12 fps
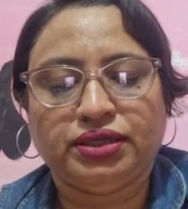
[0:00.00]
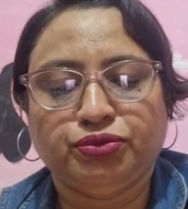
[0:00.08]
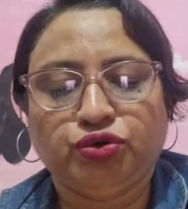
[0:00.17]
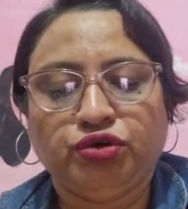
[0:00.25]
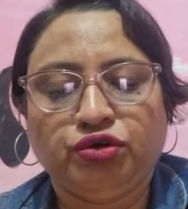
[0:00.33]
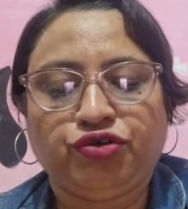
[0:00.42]

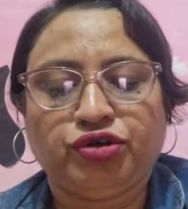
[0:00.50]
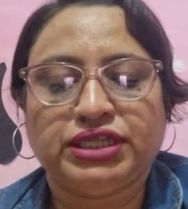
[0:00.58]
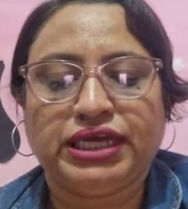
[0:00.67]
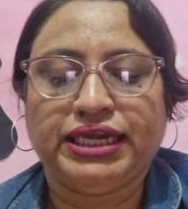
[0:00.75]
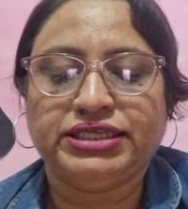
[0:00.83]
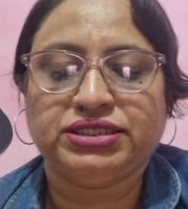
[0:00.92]
more, for
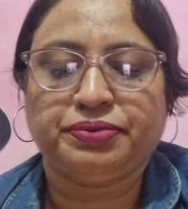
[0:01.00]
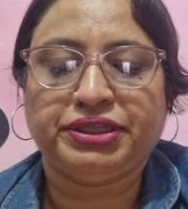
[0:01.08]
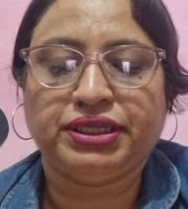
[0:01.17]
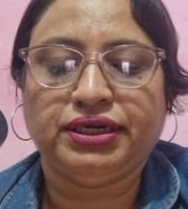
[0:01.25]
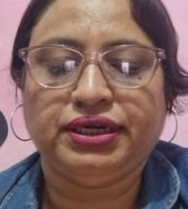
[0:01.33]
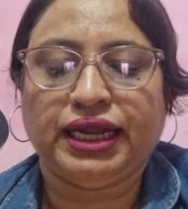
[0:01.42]
the
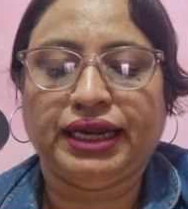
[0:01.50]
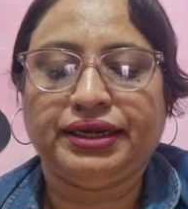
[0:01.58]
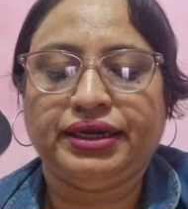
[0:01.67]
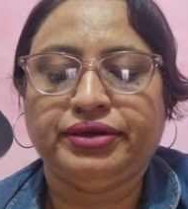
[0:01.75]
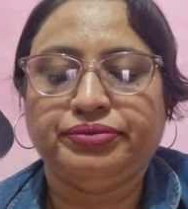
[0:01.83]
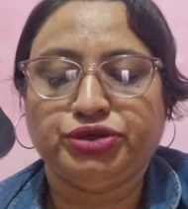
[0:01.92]
Elizabethan
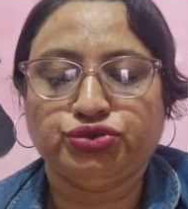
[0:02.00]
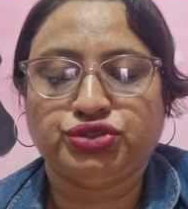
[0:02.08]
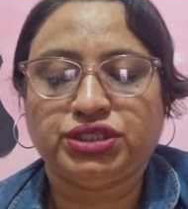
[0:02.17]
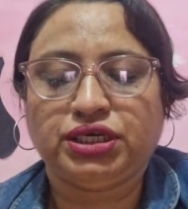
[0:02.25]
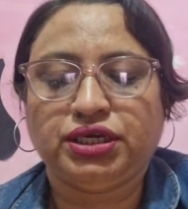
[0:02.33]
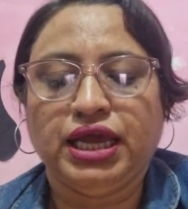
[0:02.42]
delighted in
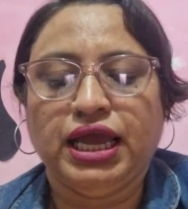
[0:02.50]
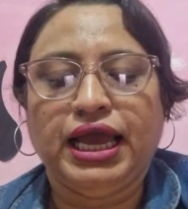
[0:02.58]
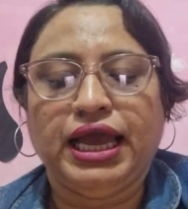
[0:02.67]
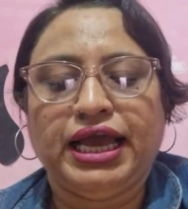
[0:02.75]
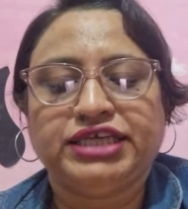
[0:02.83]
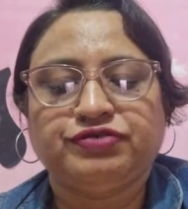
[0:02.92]
music,
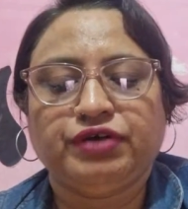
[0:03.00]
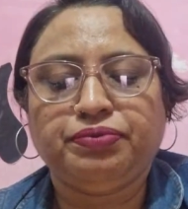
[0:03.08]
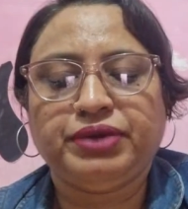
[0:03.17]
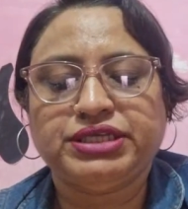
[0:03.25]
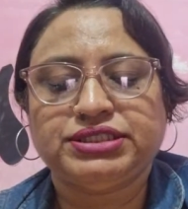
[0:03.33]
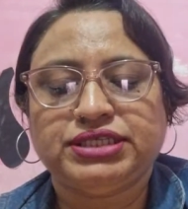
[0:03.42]
as one
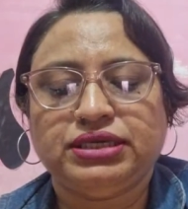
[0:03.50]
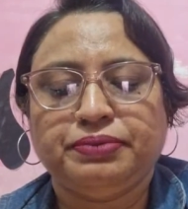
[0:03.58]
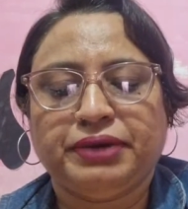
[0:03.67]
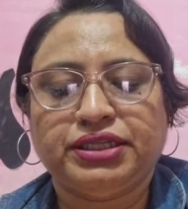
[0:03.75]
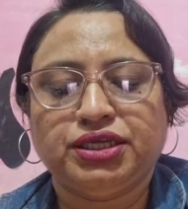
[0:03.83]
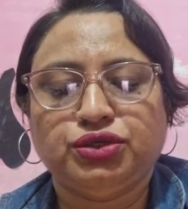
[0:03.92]
may see
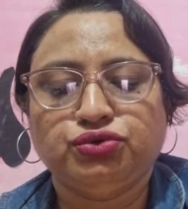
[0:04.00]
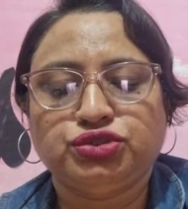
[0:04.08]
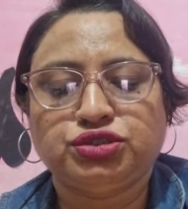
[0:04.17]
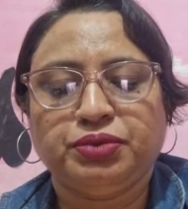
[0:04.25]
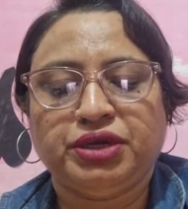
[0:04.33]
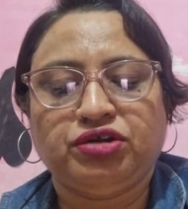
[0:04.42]
by the
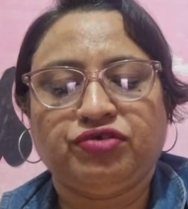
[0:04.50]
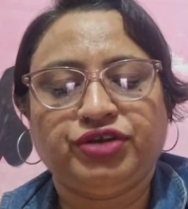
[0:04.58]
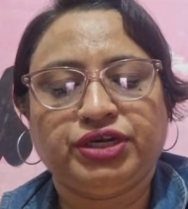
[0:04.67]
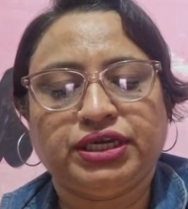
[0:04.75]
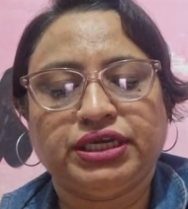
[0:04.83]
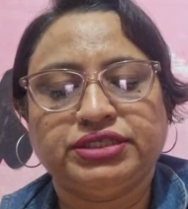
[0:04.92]
use made of
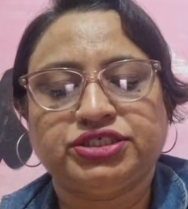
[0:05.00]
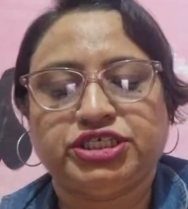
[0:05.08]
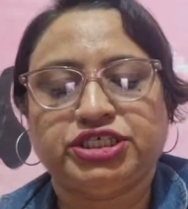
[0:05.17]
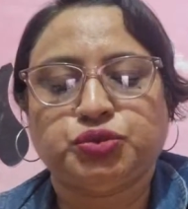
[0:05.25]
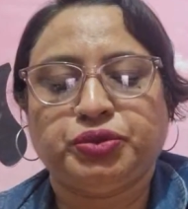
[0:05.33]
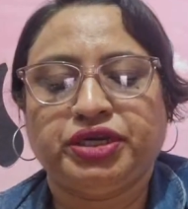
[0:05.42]
it in
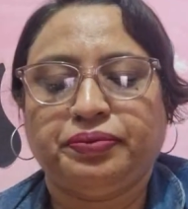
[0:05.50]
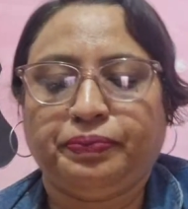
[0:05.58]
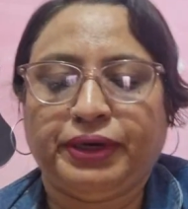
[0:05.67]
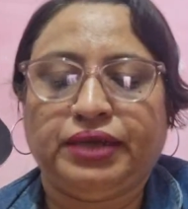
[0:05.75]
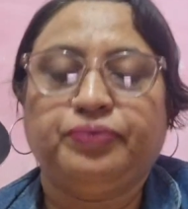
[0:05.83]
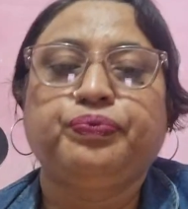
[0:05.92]
Shakespeare
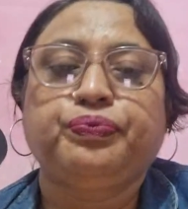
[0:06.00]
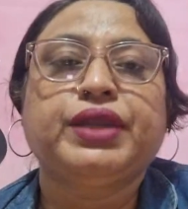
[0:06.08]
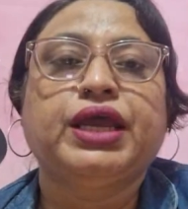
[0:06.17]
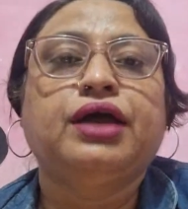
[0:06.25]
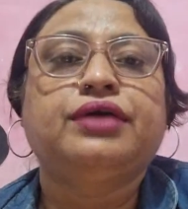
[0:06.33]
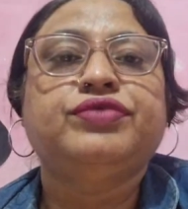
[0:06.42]
play.
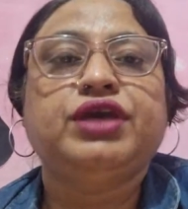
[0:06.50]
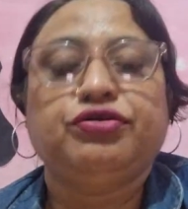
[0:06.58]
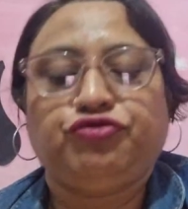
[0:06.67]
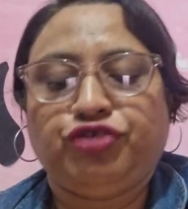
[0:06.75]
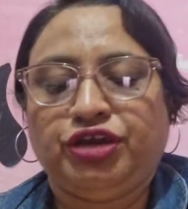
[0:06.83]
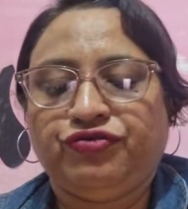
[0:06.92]
Their
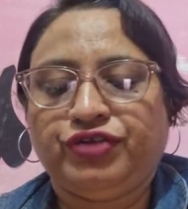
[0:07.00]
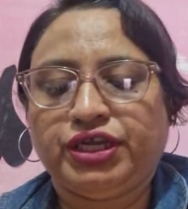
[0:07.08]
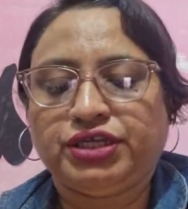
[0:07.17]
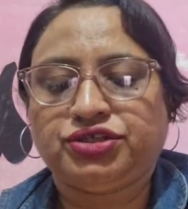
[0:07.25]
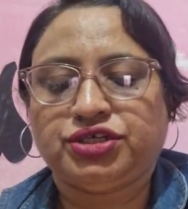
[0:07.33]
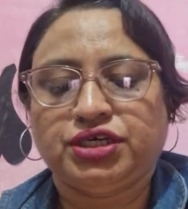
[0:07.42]

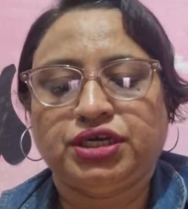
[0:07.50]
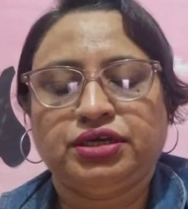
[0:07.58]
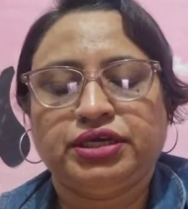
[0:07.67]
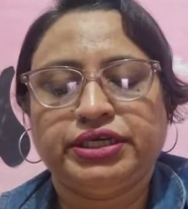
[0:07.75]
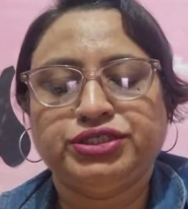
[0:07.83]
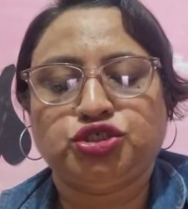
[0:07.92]
favorite
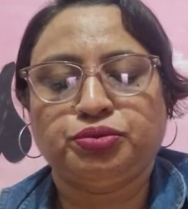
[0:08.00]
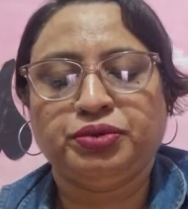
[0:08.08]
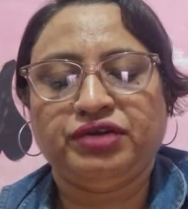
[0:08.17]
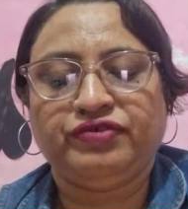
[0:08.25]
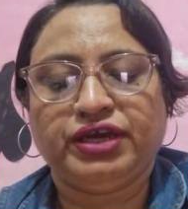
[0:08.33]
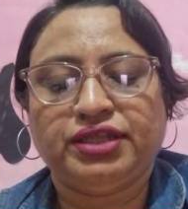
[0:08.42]

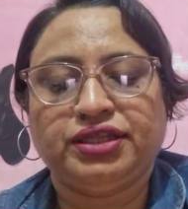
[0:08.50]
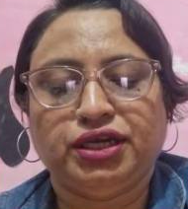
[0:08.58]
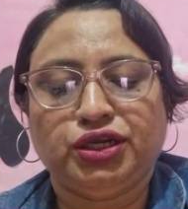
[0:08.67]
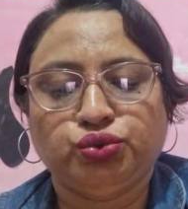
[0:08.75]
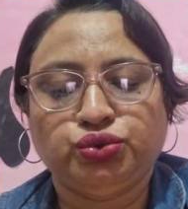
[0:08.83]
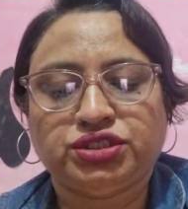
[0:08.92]
instrument were the
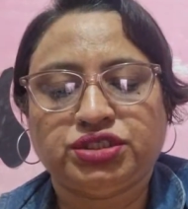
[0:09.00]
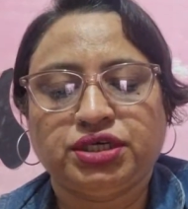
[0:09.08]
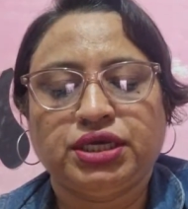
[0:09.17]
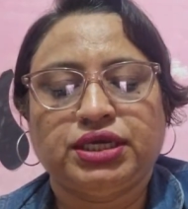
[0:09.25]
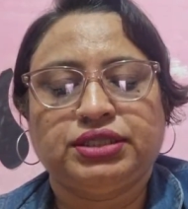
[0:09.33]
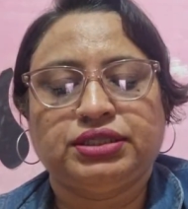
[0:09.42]
lute,
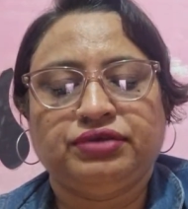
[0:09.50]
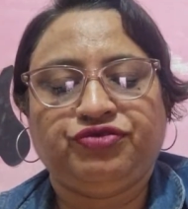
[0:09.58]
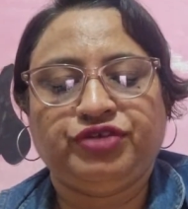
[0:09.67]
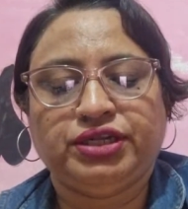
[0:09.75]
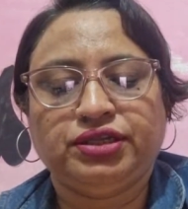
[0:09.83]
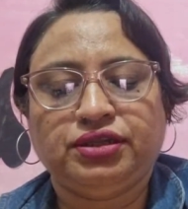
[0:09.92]
the
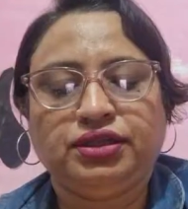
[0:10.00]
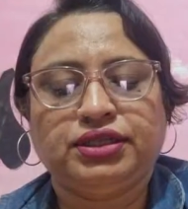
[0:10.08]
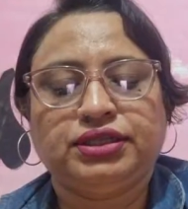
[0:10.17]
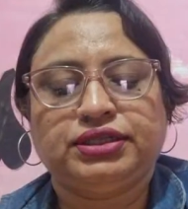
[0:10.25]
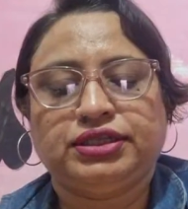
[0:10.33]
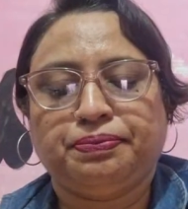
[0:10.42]
fiddle,
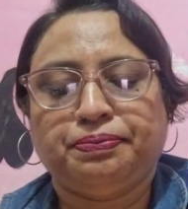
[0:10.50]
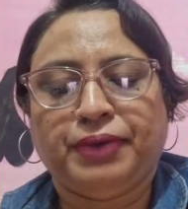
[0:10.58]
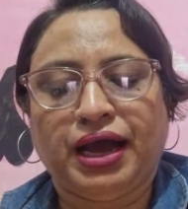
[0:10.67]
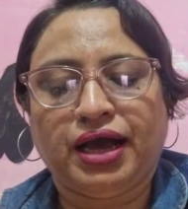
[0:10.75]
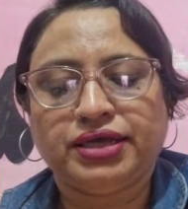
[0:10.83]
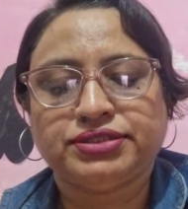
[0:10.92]
the
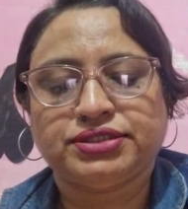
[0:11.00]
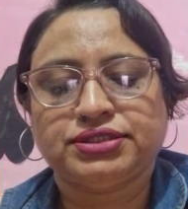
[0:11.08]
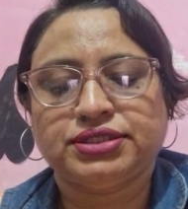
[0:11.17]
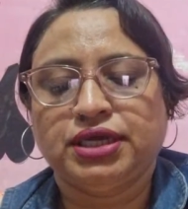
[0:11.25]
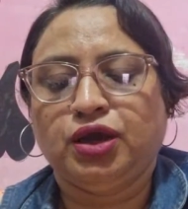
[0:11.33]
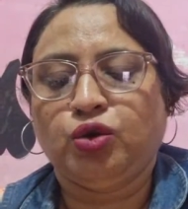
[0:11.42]
bass,
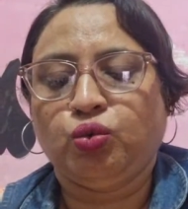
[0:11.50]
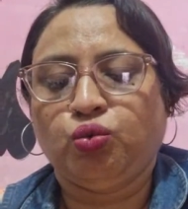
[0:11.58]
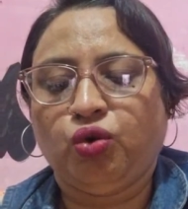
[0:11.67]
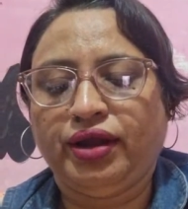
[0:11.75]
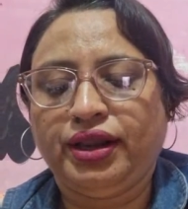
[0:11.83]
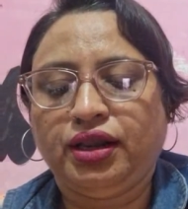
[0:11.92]

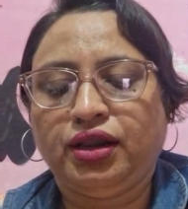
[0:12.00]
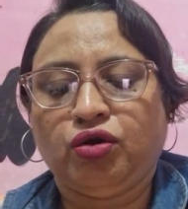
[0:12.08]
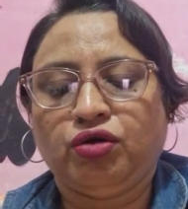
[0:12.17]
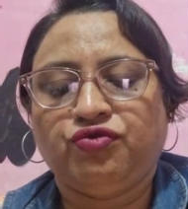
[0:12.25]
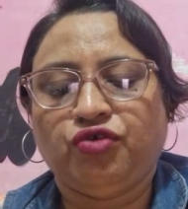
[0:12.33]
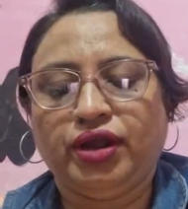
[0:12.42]

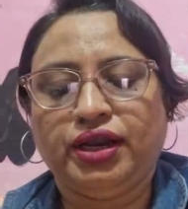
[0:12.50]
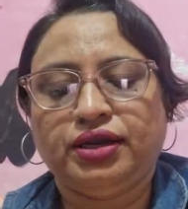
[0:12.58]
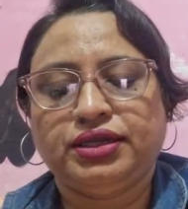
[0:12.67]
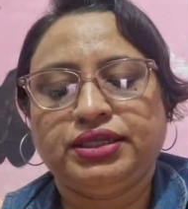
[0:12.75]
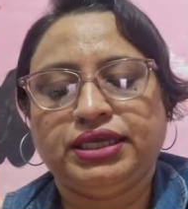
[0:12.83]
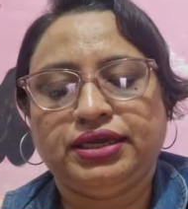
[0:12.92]

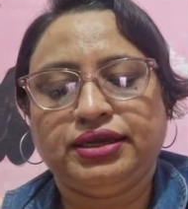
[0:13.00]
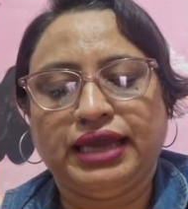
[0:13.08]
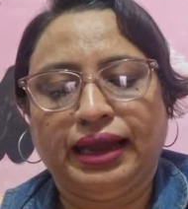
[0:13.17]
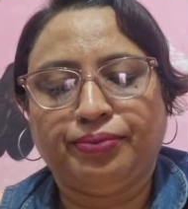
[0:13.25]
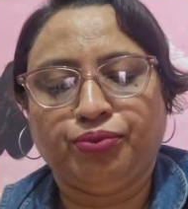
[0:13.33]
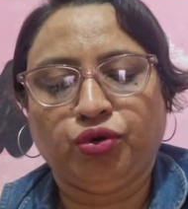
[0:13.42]
viol the
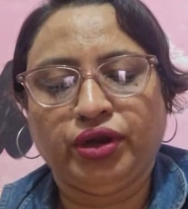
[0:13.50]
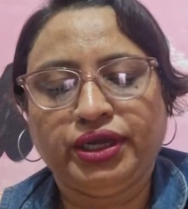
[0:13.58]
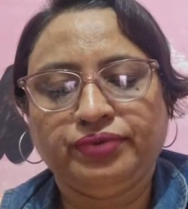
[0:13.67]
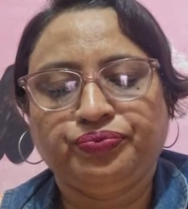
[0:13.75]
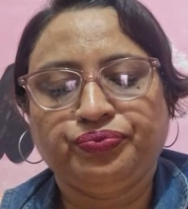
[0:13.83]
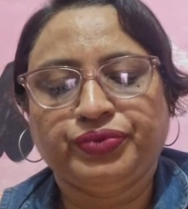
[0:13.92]
gamboy,
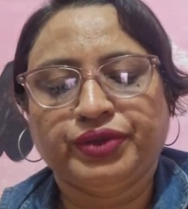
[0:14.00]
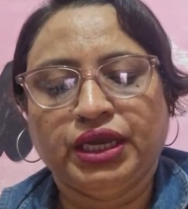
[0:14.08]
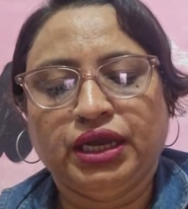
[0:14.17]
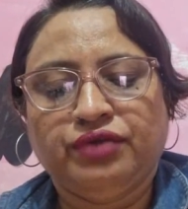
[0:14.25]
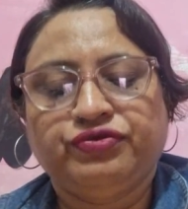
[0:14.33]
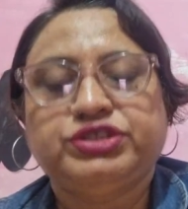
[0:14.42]

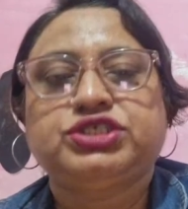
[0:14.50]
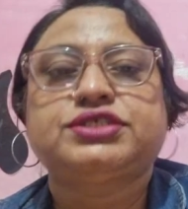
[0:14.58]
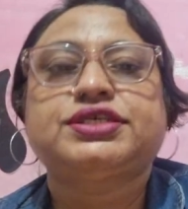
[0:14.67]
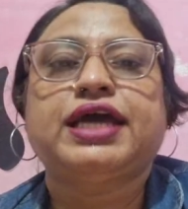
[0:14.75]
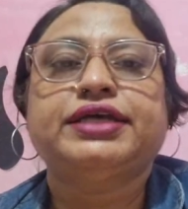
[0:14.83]
which is